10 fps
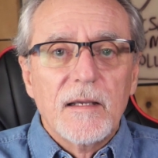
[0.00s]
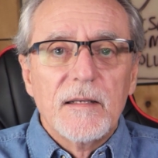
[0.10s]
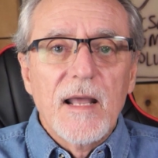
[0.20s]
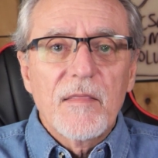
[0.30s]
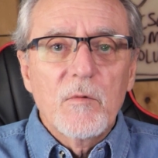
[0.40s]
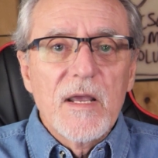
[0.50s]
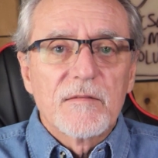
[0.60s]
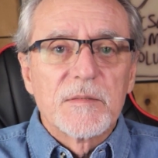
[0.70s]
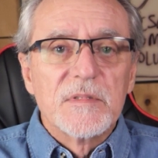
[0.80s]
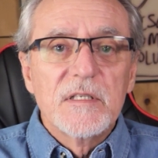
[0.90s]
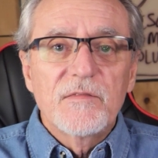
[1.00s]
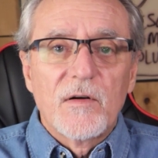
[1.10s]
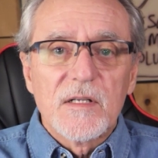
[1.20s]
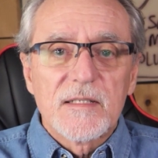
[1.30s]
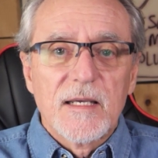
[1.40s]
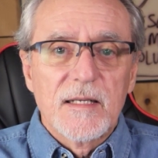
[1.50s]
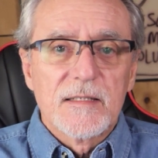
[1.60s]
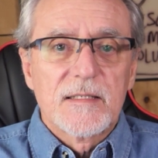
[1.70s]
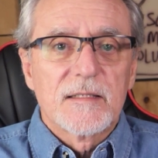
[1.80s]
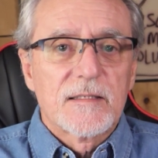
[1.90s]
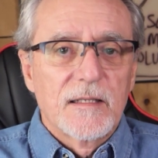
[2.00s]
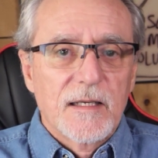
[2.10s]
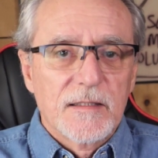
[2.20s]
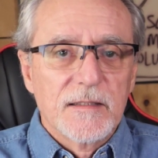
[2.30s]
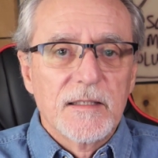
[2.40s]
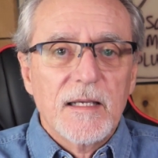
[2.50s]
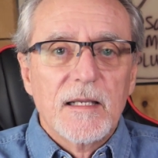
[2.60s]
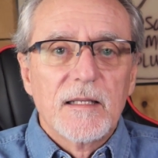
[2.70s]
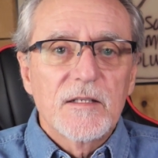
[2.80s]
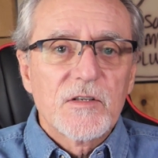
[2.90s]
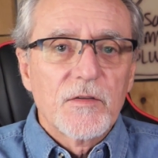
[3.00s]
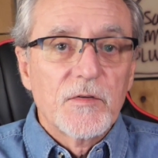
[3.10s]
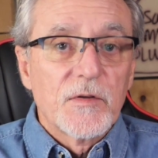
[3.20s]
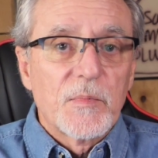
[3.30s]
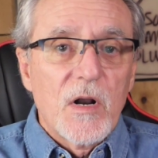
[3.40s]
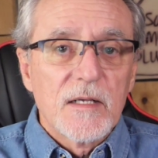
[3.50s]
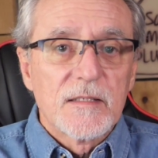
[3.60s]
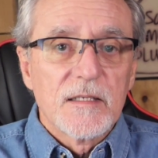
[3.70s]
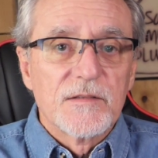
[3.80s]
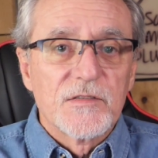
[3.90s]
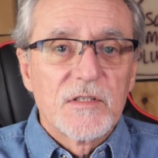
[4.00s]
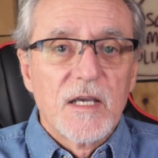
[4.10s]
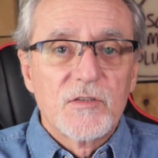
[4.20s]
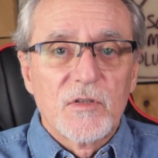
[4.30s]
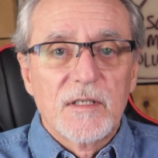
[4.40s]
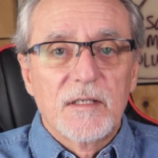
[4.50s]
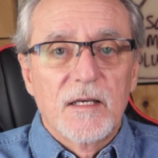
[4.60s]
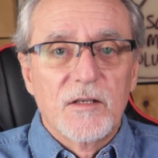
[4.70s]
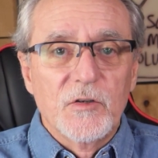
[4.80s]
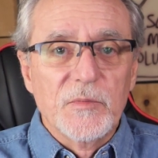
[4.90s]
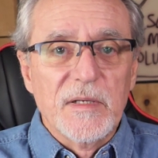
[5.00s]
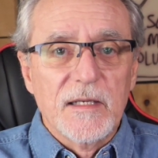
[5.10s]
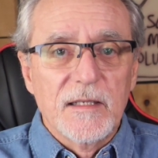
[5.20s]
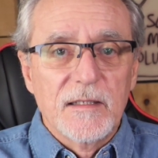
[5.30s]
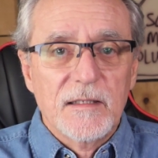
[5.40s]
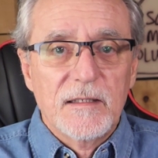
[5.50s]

Now that we have some default settings selected, let's go through the process of scheduling a new meeting.